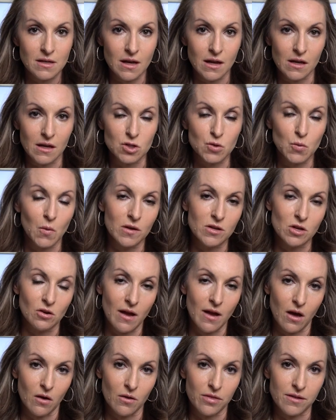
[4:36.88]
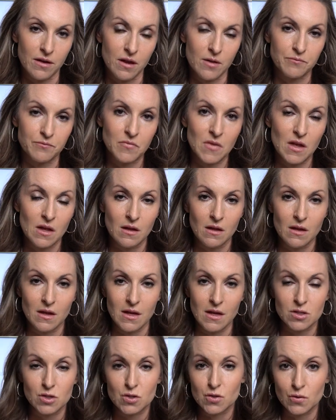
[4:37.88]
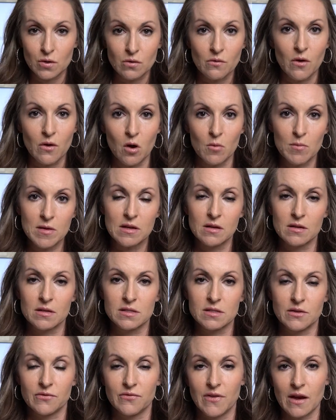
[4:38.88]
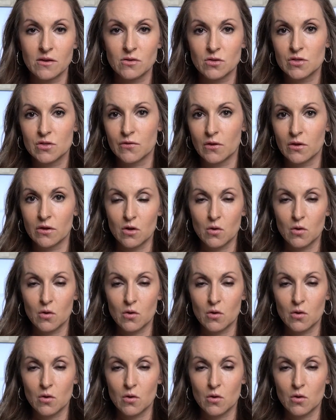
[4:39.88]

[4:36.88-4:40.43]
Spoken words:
age while you're healthy. It's true though, because the factors for the